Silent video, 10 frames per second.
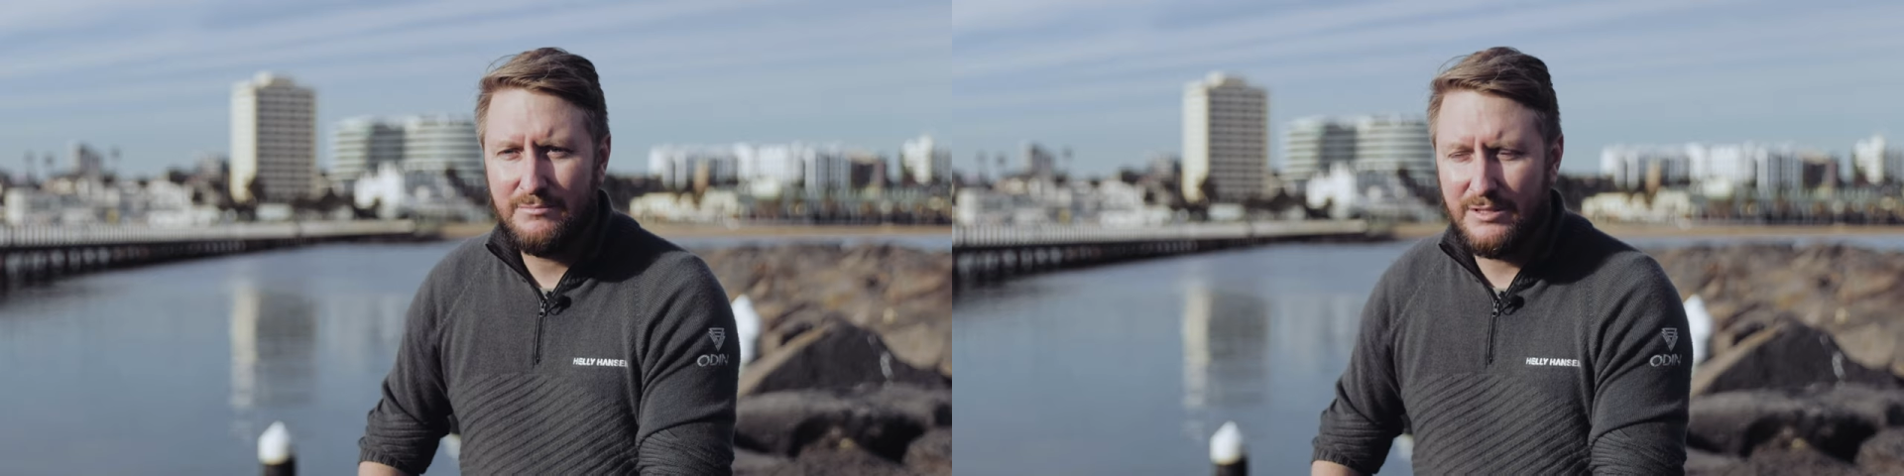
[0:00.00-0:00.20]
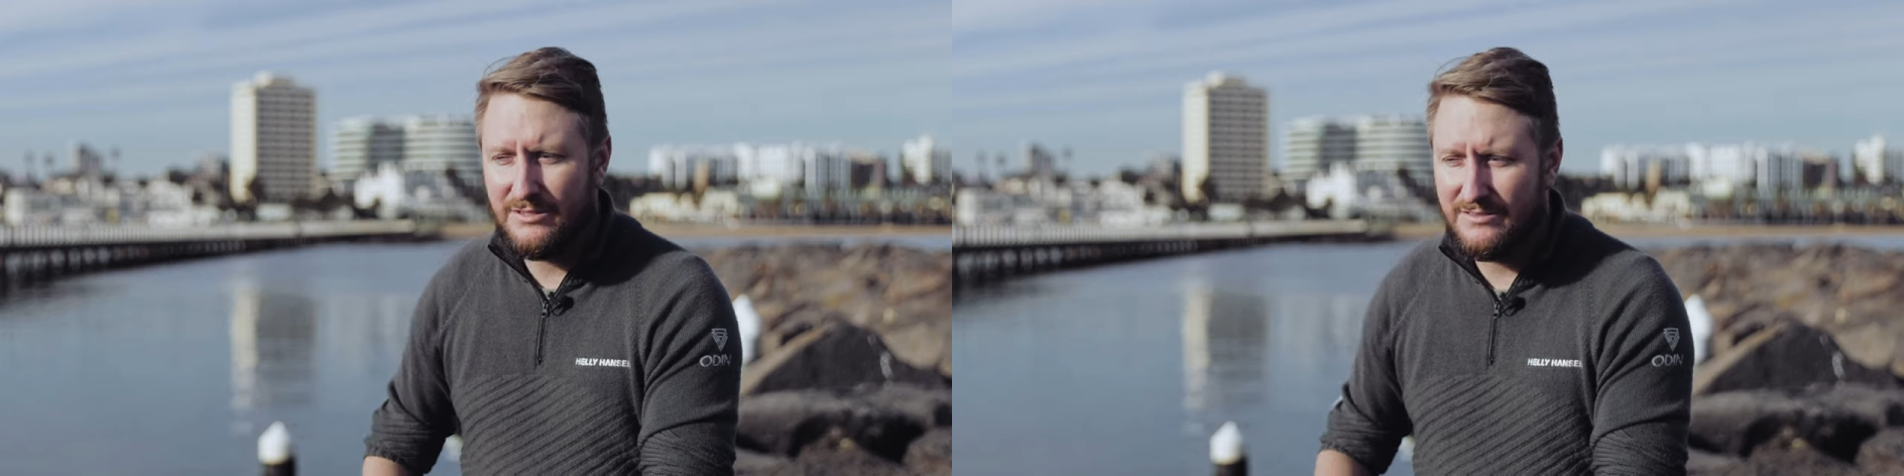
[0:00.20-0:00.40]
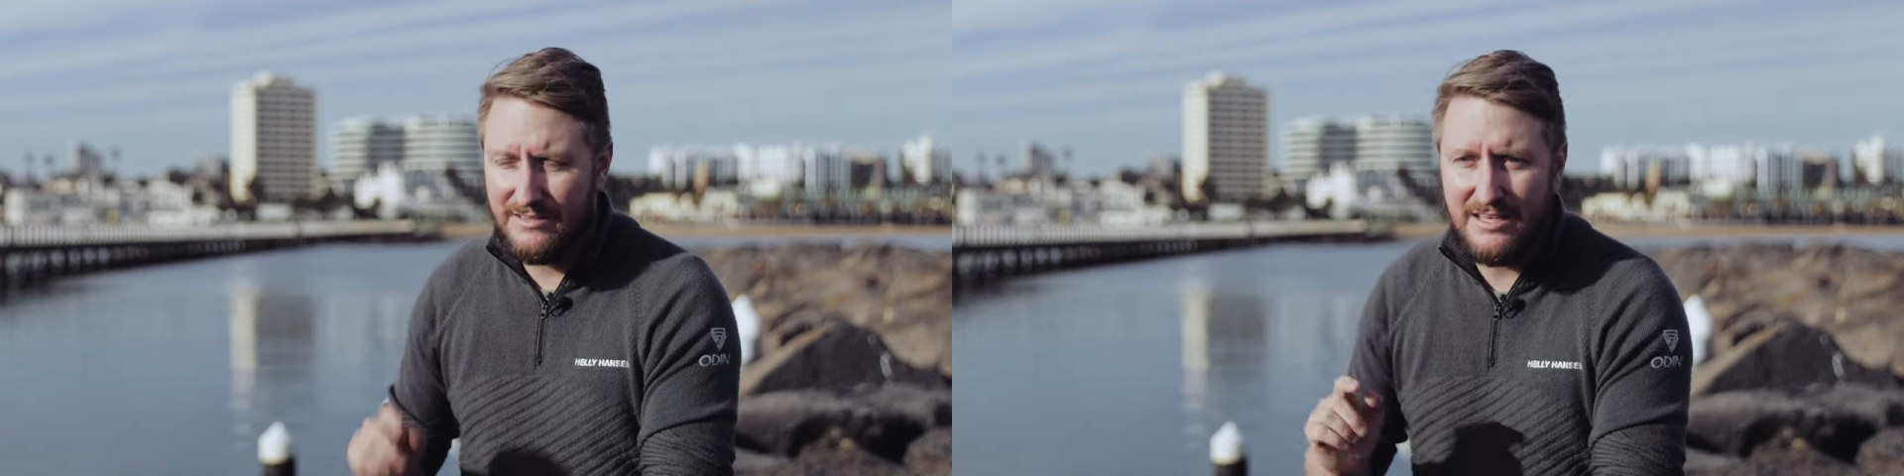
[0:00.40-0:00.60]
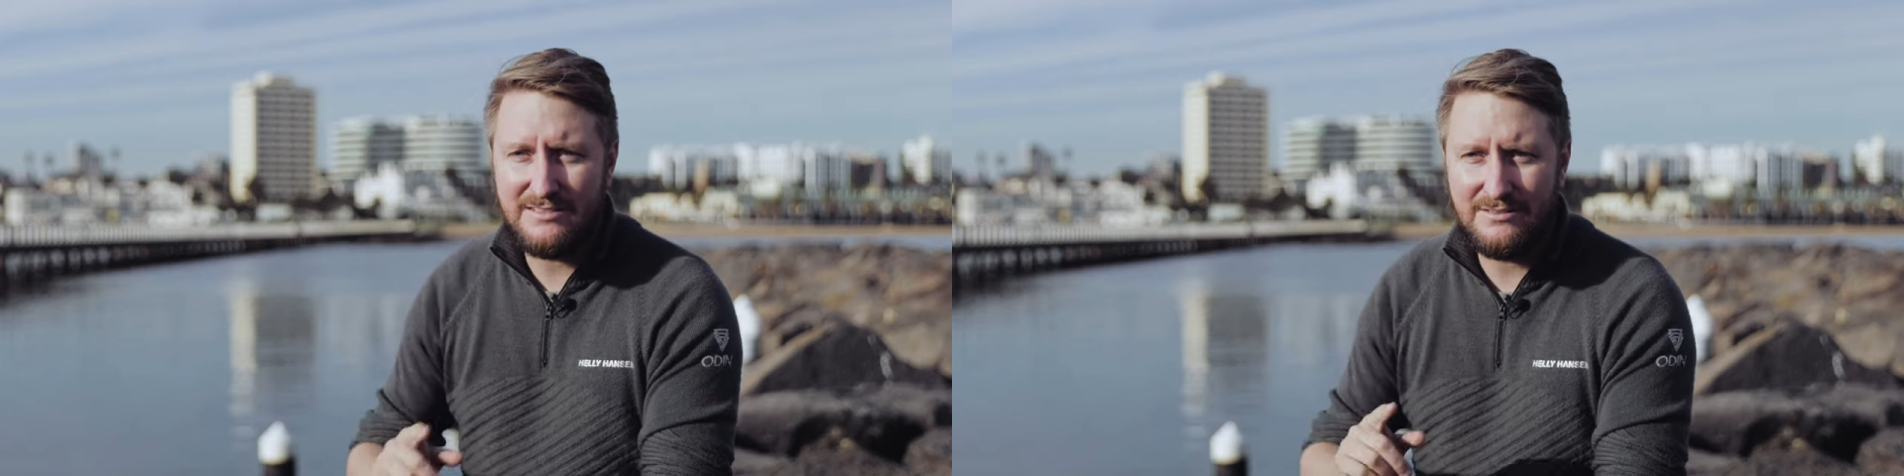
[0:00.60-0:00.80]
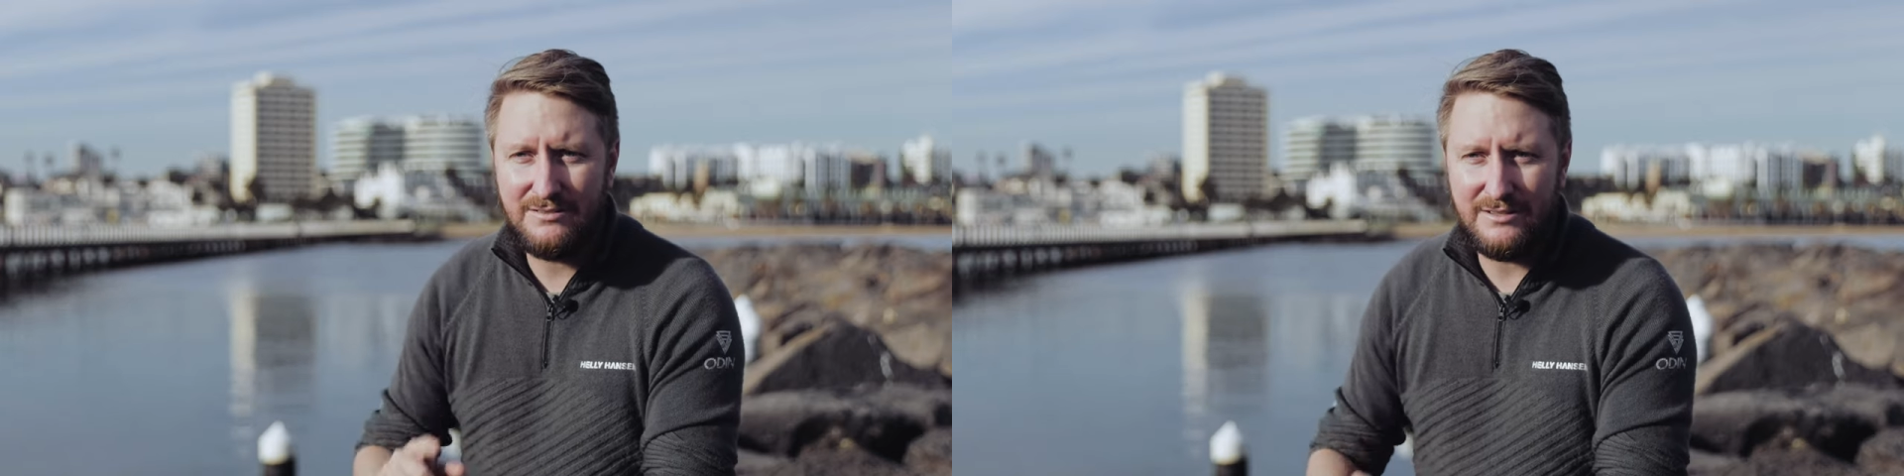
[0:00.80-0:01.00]
because their
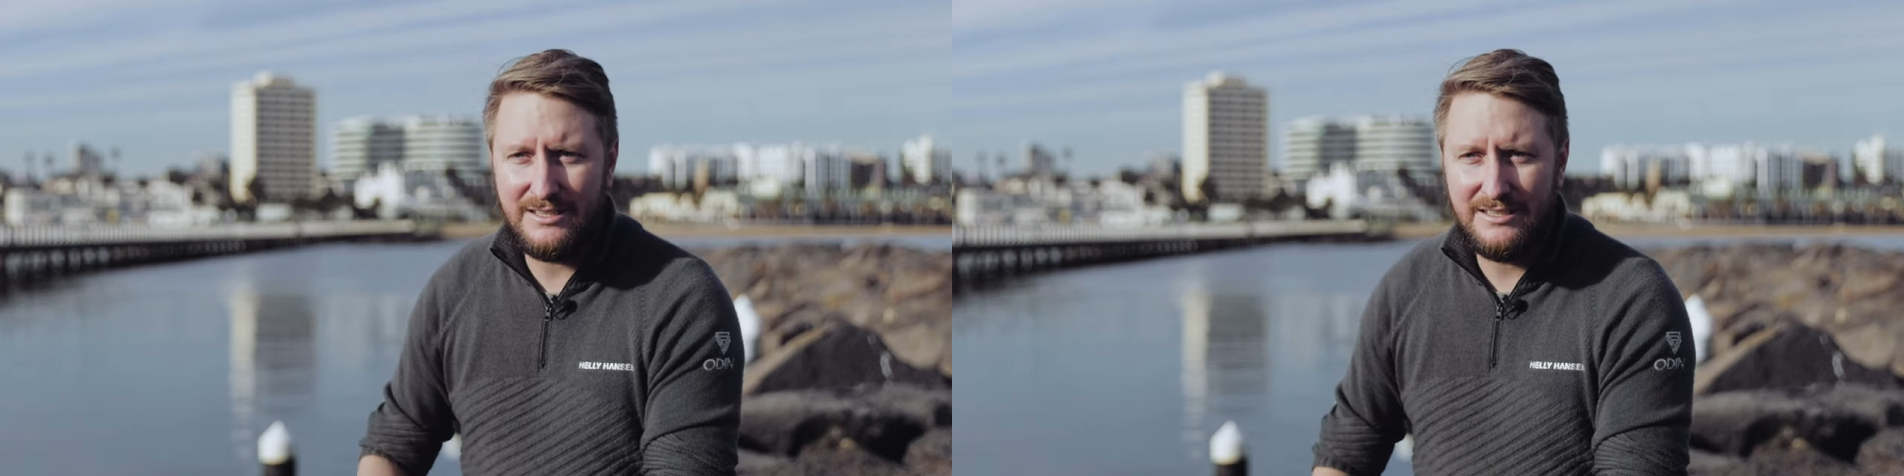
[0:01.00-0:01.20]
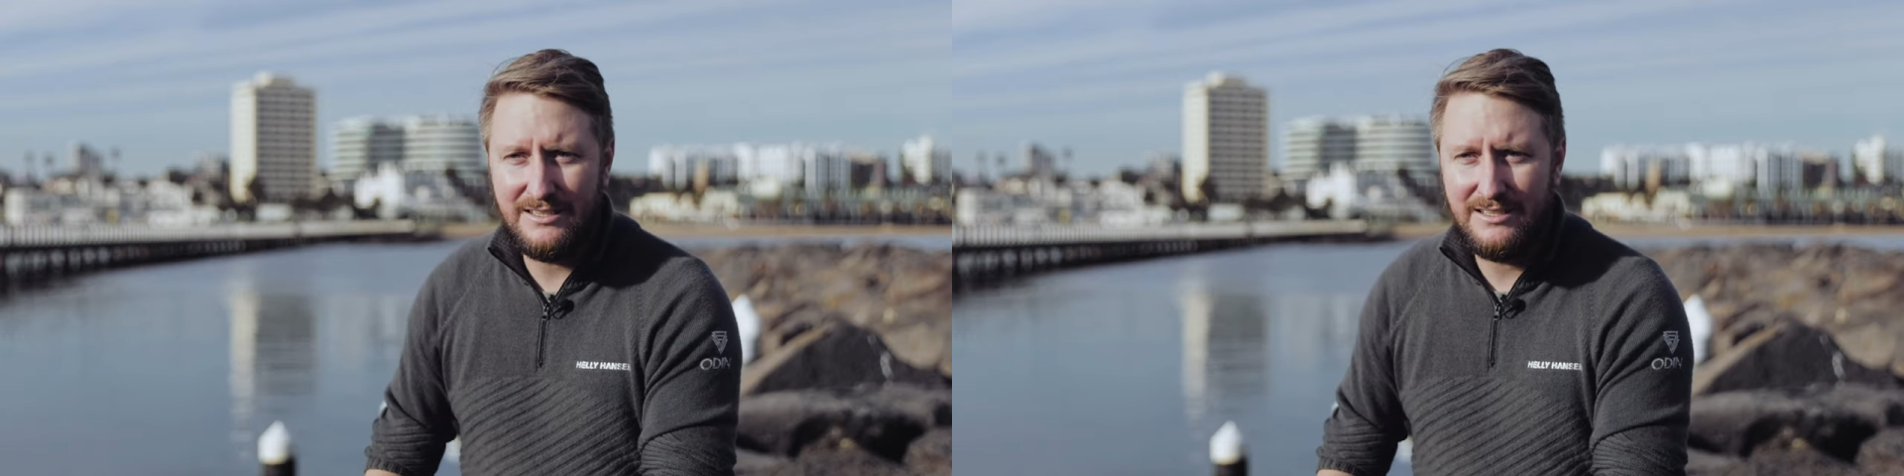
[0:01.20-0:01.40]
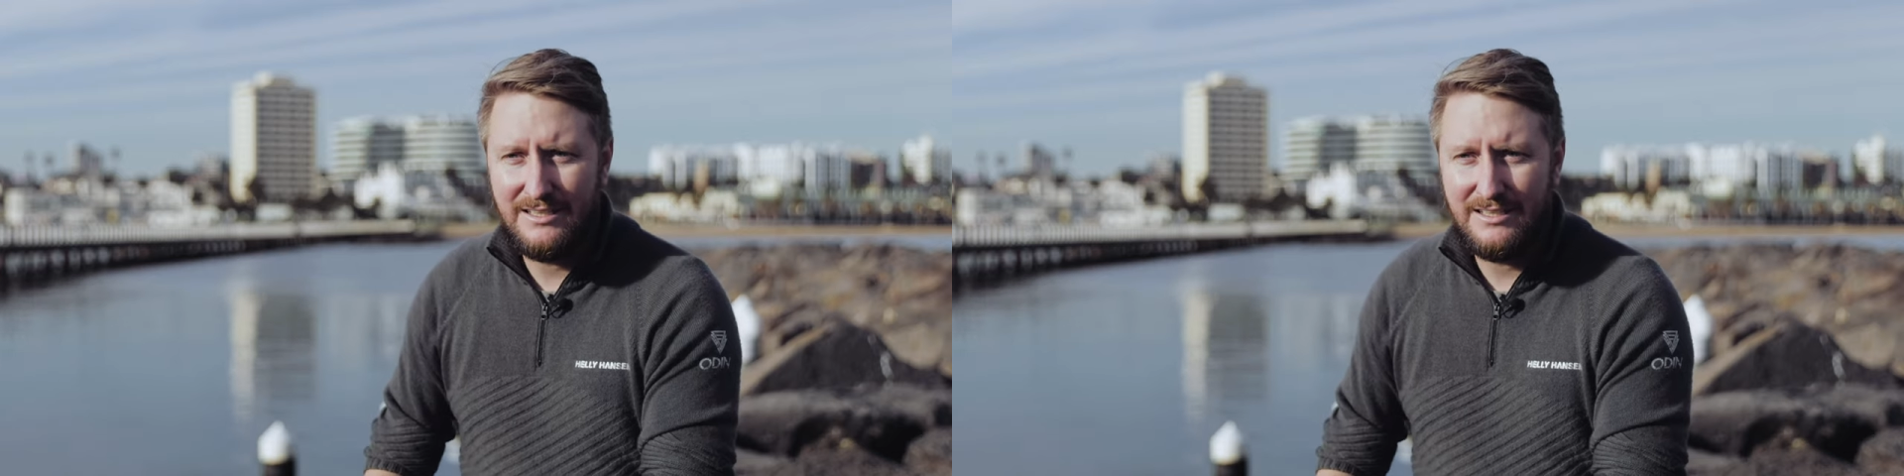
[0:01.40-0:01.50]
story